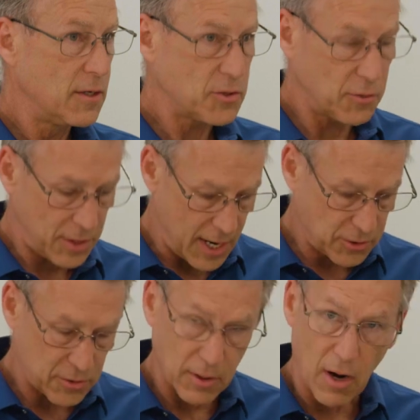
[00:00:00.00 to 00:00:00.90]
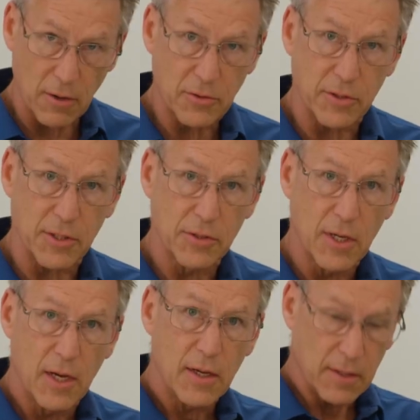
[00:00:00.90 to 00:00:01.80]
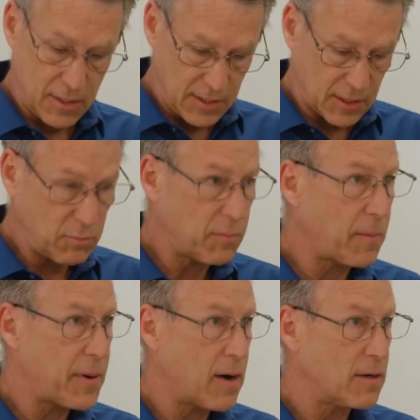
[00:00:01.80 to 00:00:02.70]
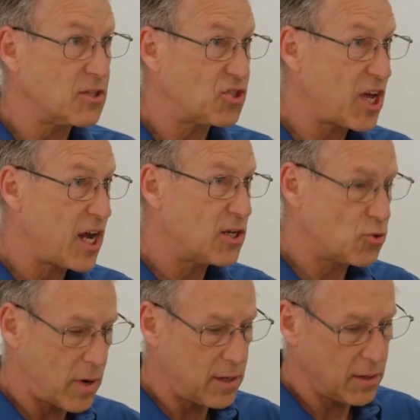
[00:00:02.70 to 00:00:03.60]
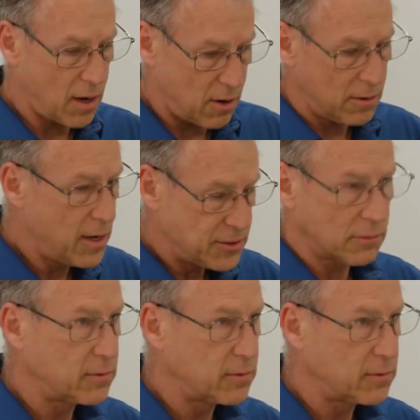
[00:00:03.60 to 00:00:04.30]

So with extra cartridges, these can be prepared and staged, ready to go, to